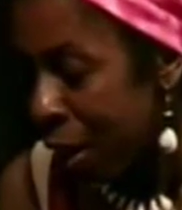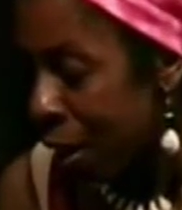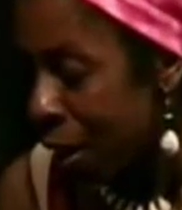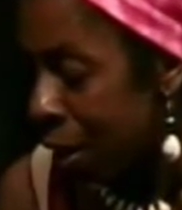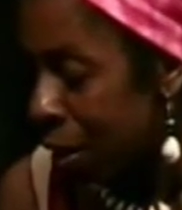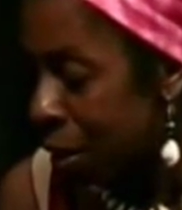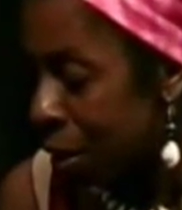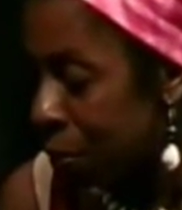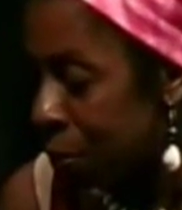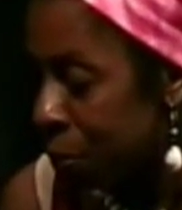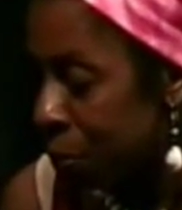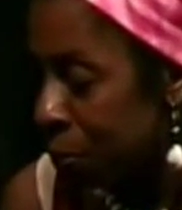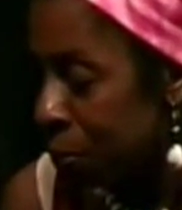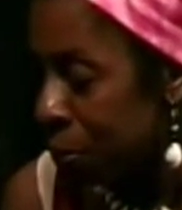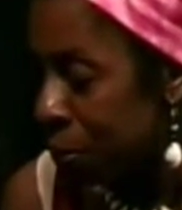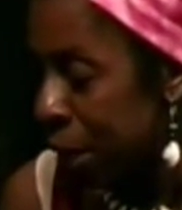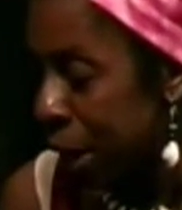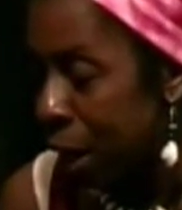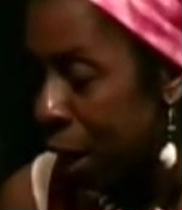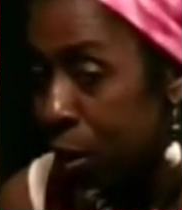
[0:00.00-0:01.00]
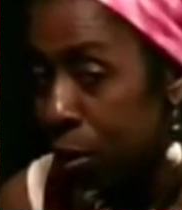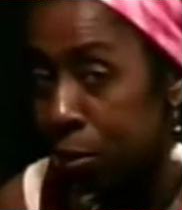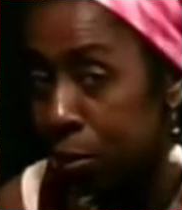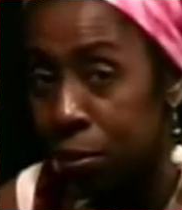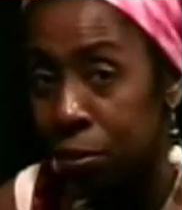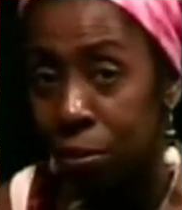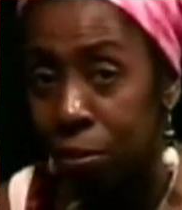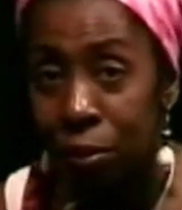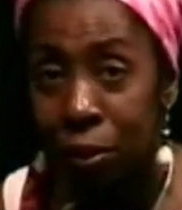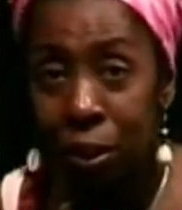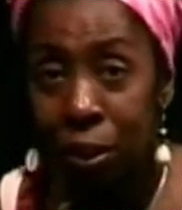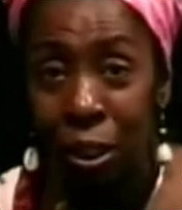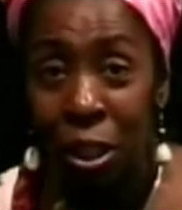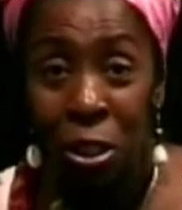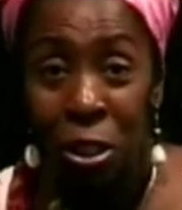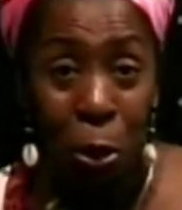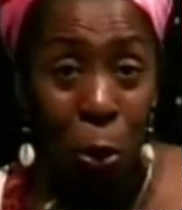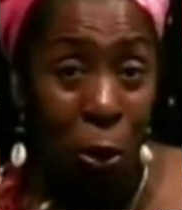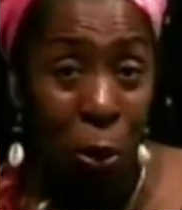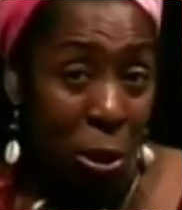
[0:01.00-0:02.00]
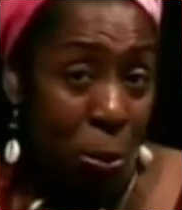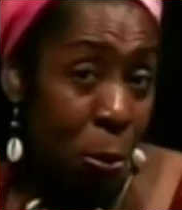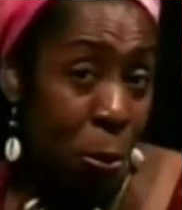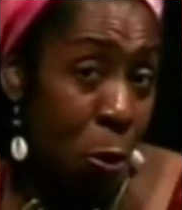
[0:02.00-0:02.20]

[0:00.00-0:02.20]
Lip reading: Now, it's always